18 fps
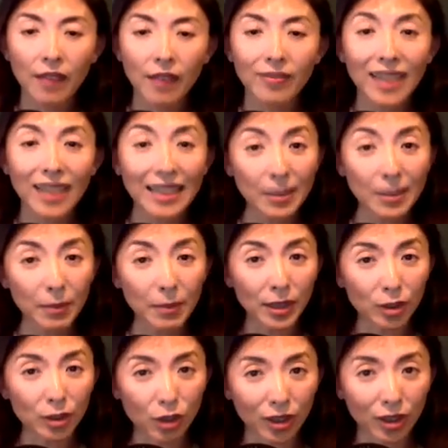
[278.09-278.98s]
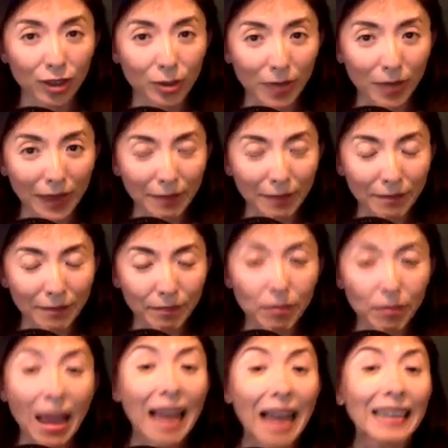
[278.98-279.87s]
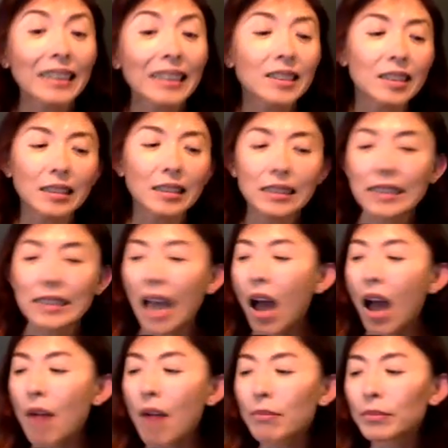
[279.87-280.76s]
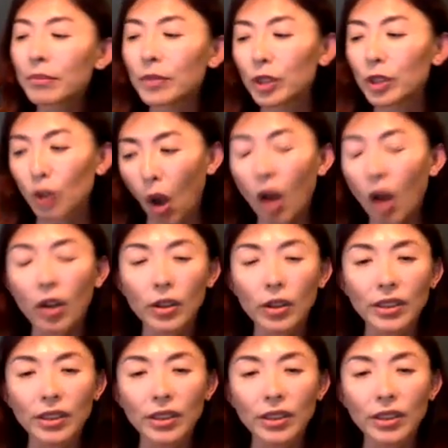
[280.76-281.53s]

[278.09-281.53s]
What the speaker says: That's a mystery to me, but at least some scholars